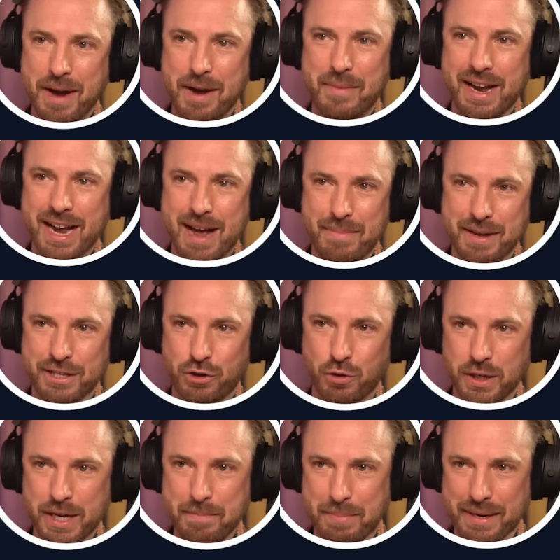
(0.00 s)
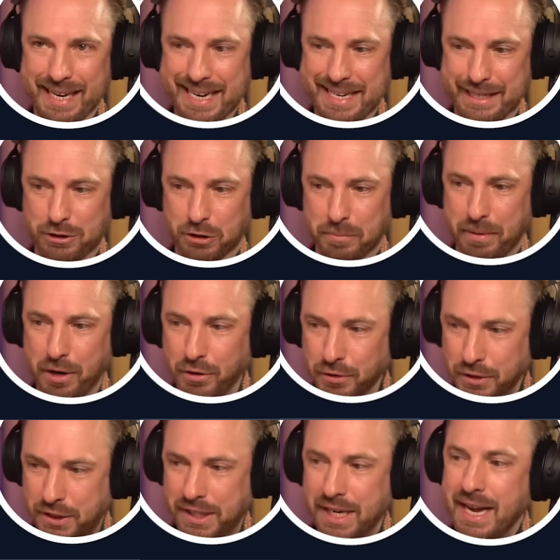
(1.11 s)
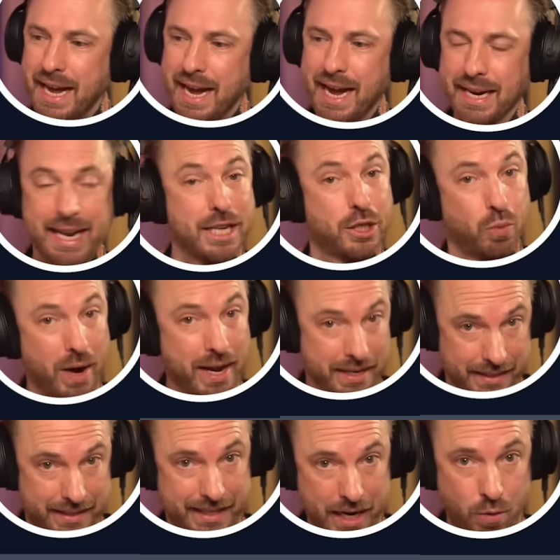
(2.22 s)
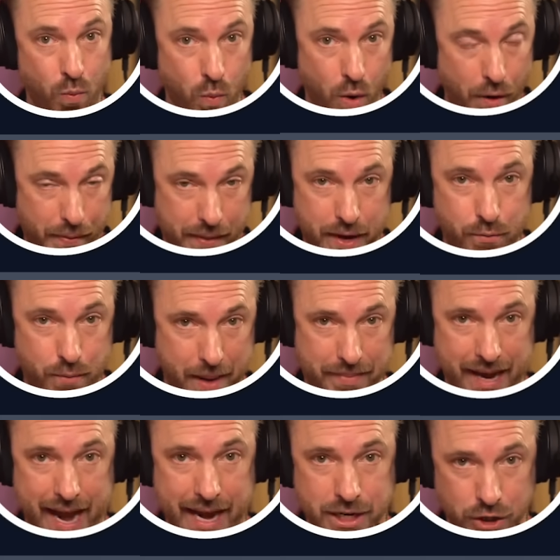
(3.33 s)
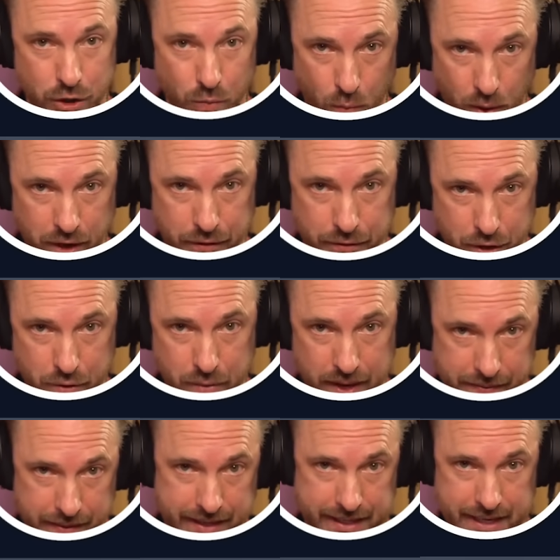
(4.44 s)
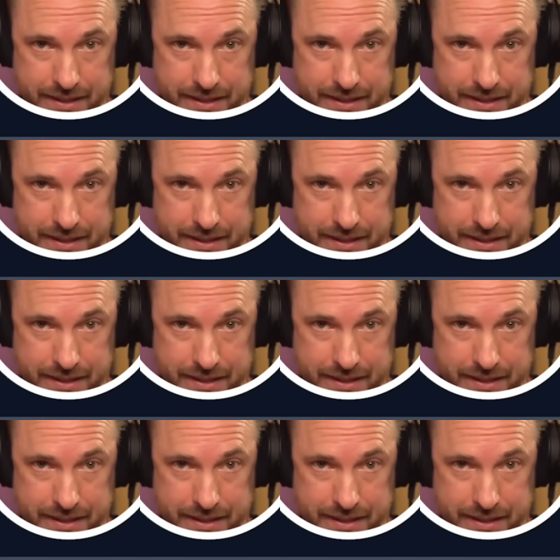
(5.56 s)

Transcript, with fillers: about my app, it's called it Political Pulse, and let's wait and see what the Replit agent will do in this